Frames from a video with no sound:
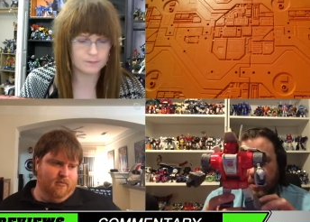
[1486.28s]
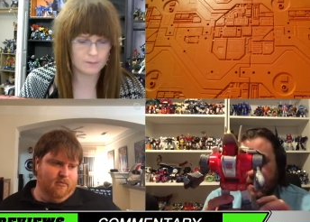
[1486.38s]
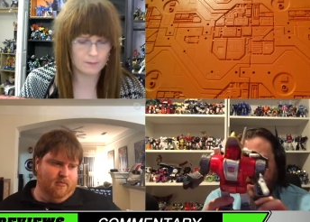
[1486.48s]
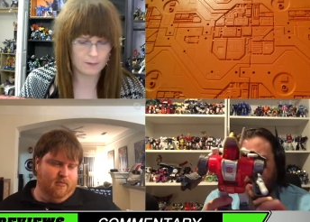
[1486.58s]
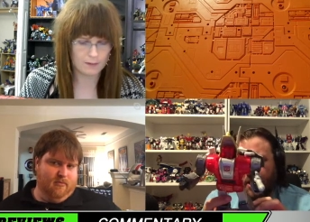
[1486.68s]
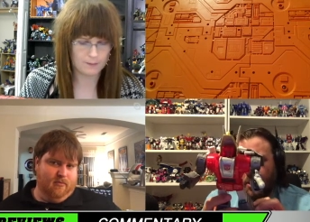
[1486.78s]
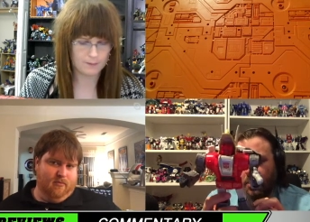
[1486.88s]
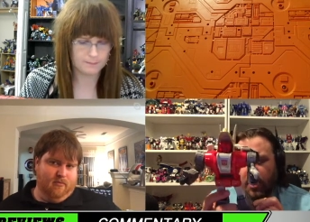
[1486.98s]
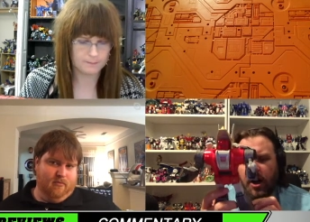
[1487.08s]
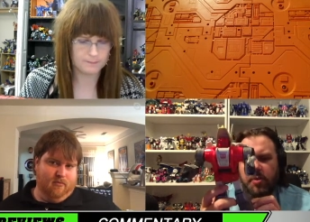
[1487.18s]
Speaker 1: you know,
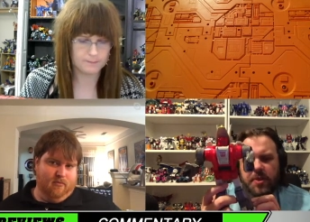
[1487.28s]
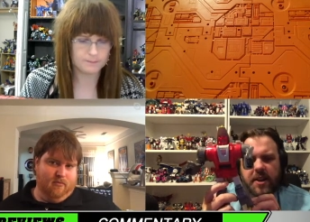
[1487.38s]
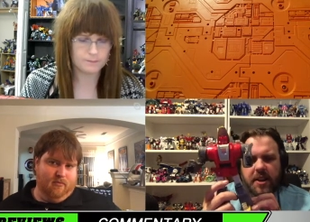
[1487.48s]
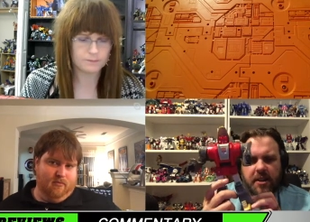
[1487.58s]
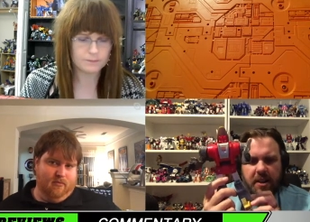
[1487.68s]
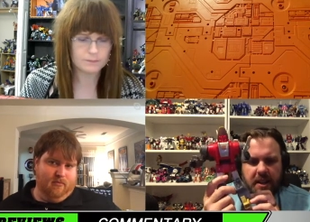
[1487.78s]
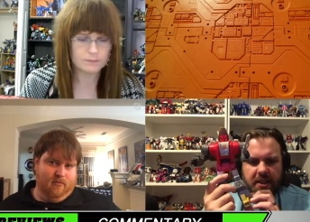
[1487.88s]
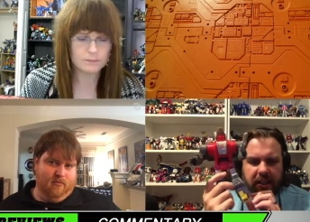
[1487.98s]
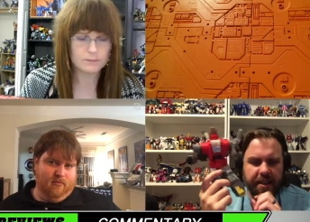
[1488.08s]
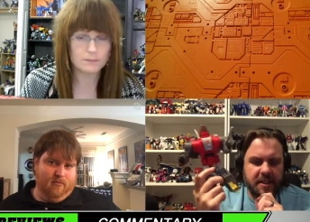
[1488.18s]
up there.
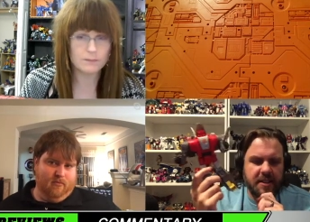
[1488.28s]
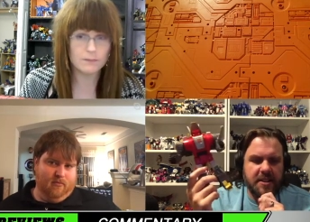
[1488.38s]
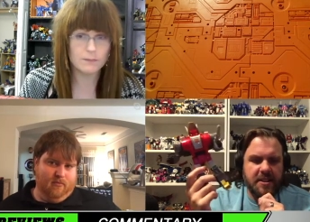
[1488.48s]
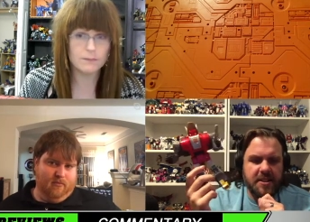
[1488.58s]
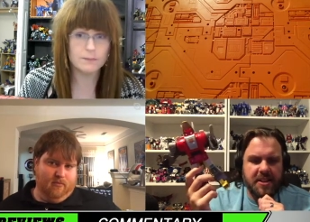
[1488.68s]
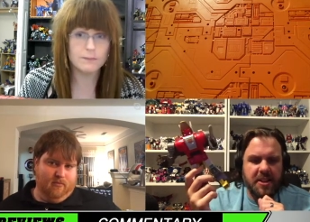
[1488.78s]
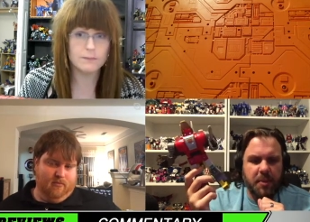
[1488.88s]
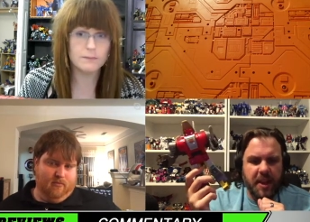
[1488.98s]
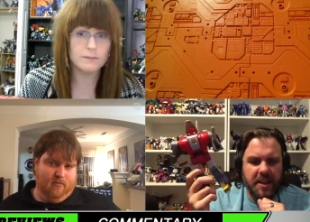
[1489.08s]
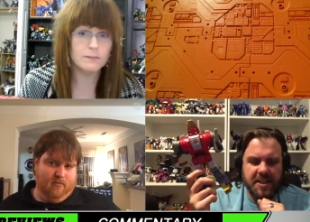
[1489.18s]
This is going to
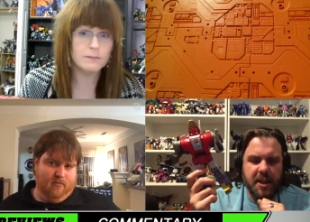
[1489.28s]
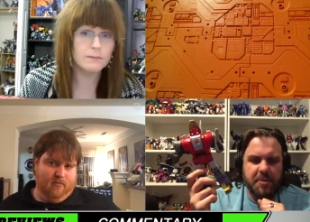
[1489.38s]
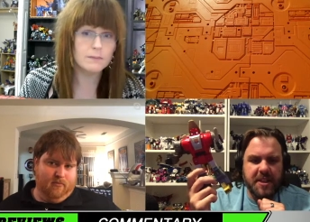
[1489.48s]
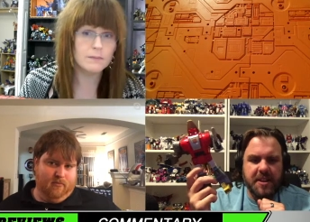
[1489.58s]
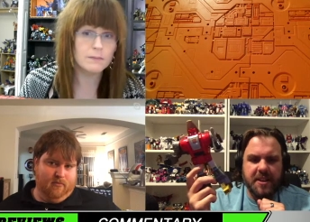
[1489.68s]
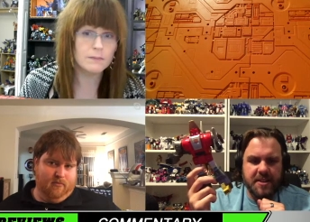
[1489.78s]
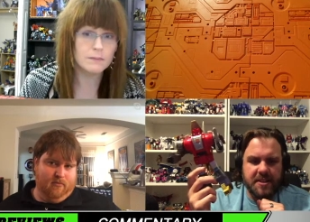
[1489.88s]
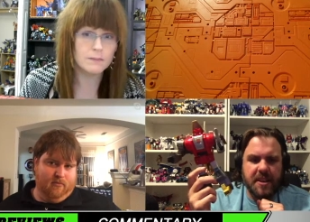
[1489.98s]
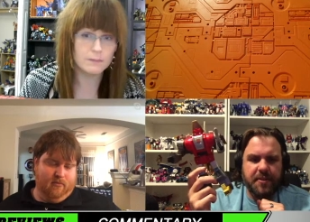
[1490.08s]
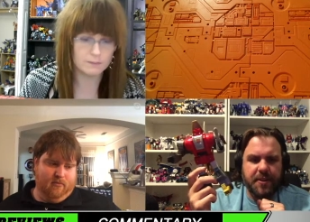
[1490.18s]
make a top 10
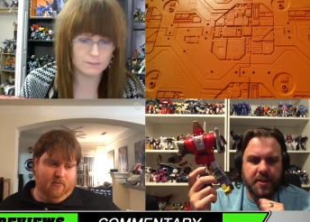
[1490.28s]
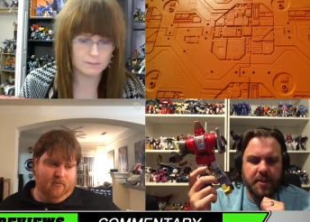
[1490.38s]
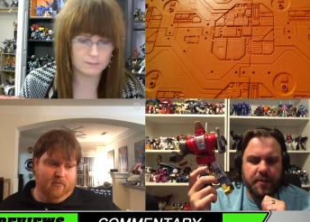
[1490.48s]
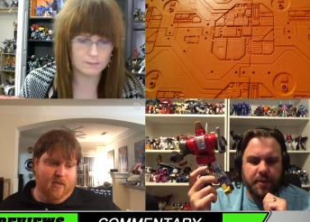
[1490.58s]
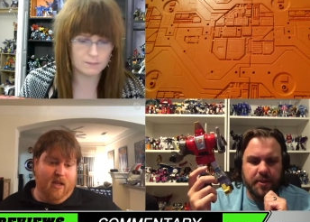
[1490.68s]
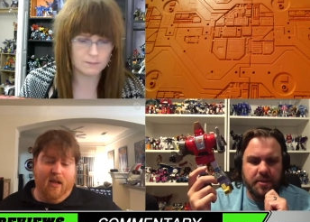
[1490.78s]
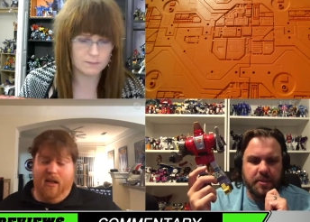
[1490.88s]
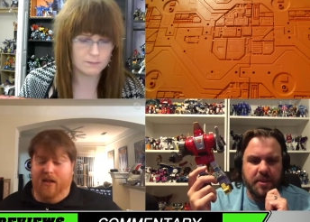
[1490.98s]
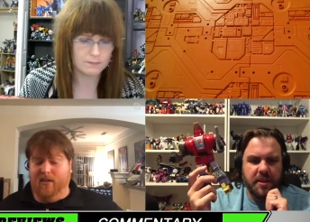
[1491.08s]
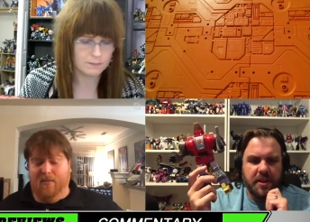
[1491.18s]
list, definitely, for...
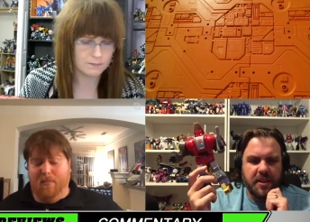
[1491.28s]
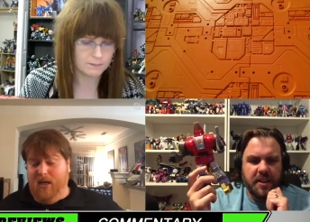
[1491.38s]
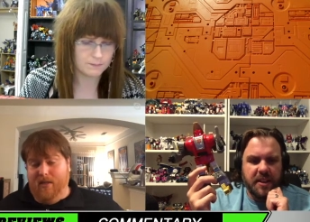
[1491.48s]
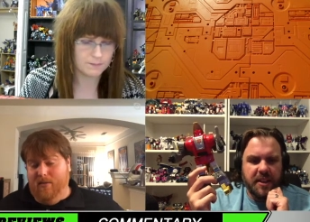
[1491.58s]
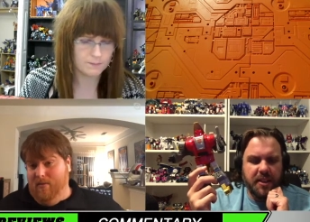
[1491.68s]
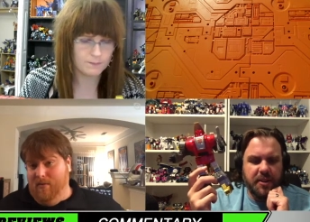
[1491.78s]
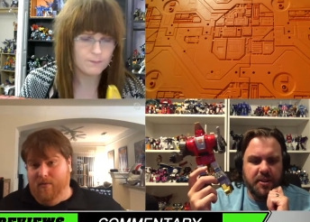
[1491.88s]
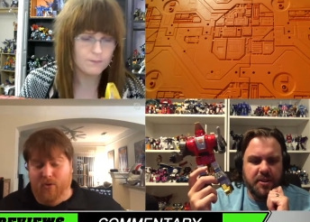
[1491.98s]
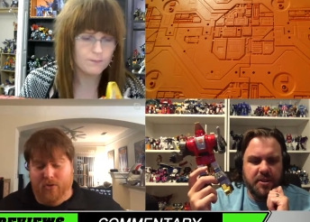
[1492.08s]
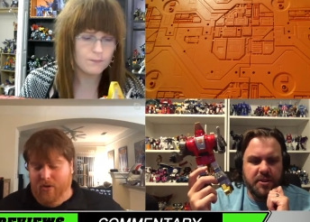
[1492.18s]
Speaker 2: It's on mine.
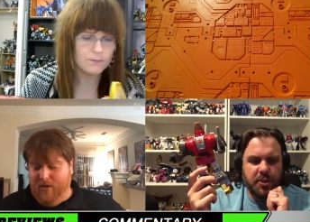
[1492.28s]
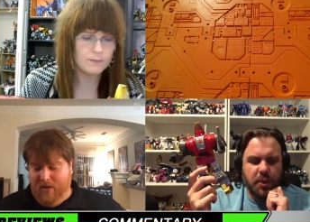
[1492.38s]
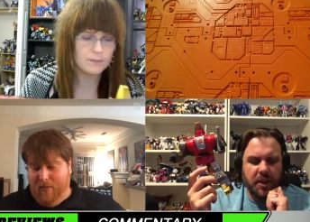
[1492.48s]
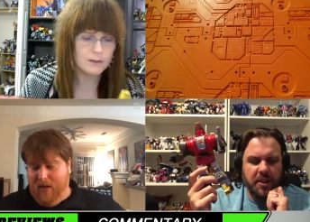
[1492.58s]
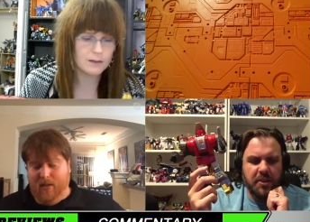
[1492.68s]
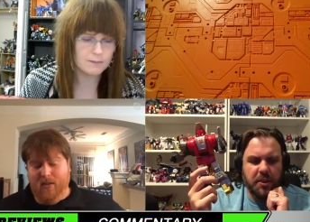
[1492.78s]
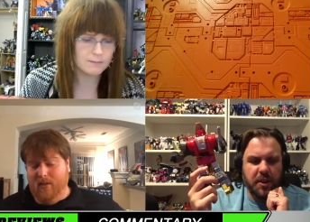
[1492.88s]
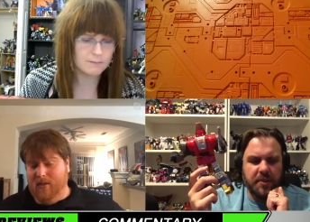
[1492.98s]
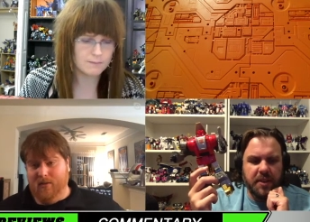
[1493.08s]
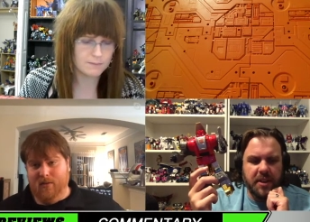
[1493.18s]
Speaker 1: For sure it's on
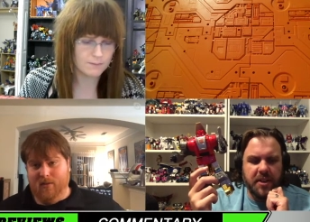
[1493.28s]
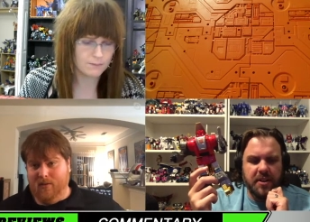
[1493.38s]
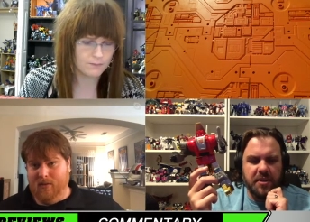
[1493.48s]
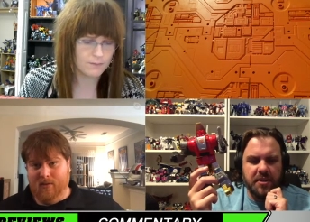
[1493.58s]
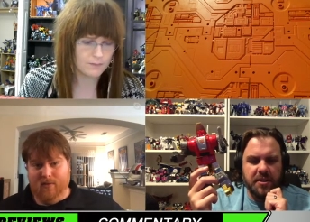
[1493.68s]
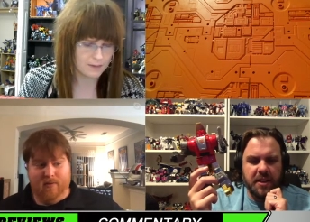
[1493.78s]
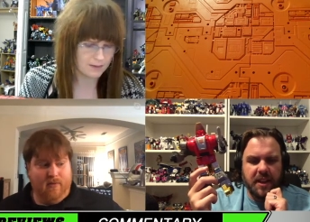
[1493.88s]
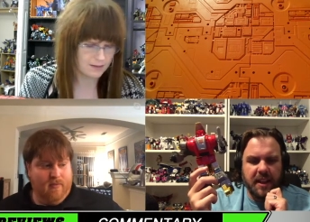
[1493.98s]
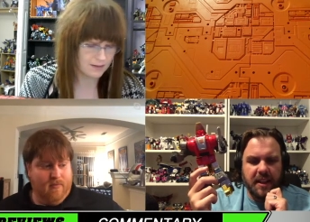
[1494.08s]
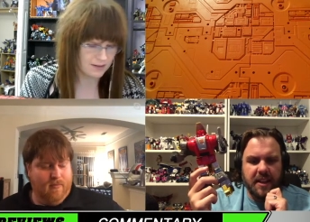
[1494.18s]
mine. Of the year.
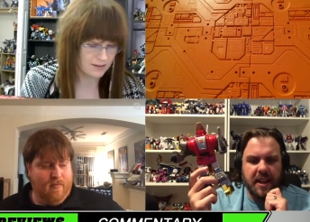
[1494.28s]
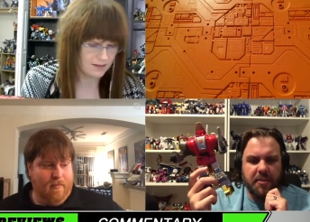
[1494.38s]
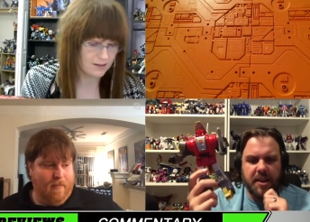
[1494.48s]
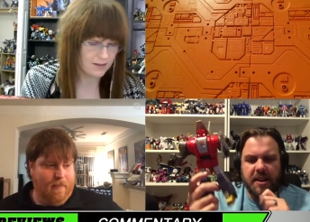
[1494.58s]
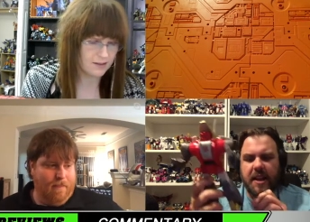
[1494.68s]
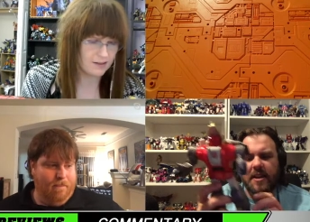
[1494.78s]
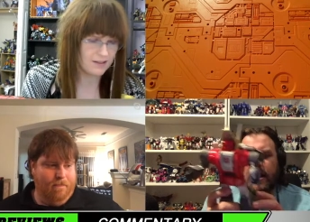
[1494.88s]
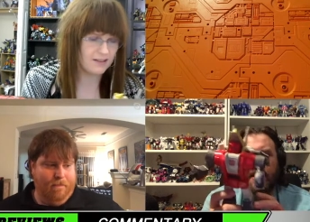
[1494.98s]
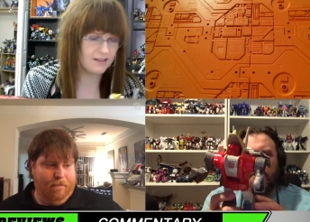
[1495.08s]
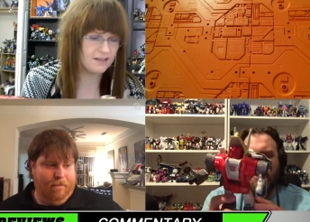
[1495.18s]
Like, I mean, I
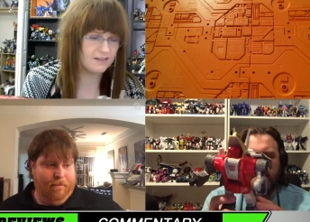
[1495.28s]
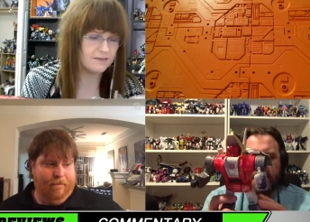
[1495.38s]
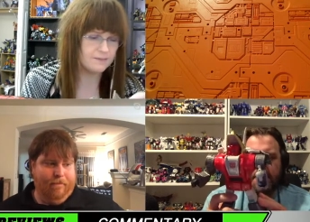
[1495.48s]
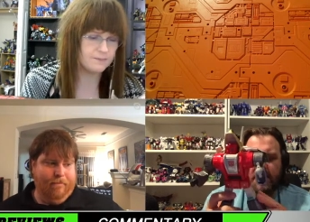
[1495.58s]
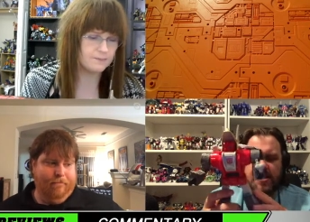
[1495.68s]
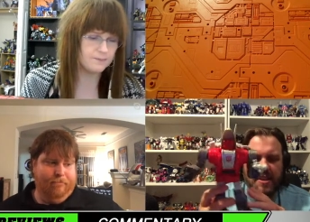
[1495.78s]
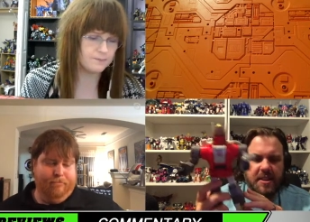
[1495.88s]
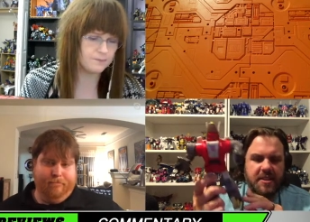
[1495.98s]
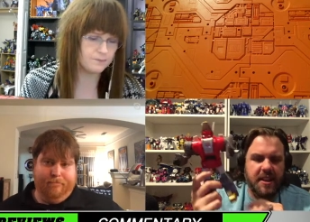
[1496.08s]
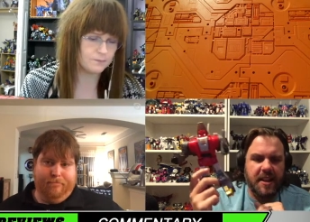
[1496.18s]
don't want to necessarily say
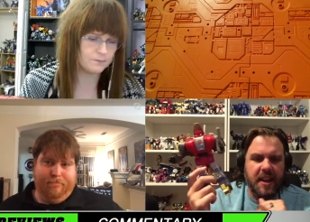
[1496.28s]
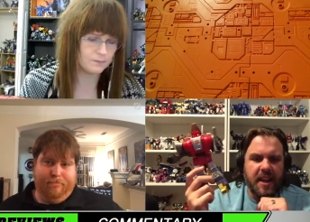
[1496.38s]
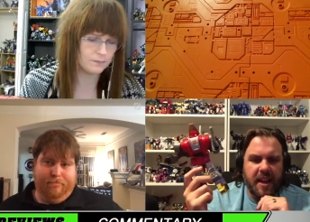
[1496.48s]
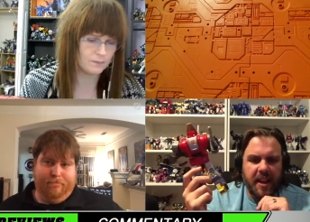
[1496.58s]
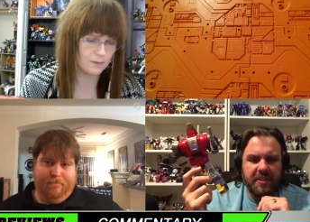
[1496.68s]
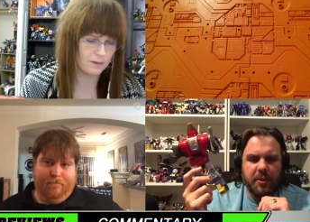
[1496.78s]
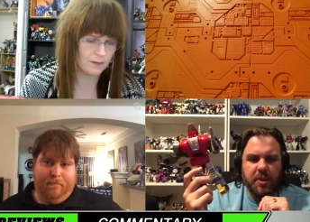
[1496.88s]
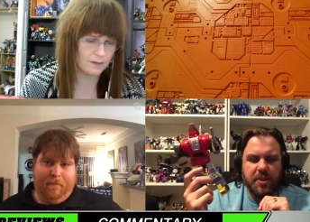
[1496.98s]
it's like... I haven't went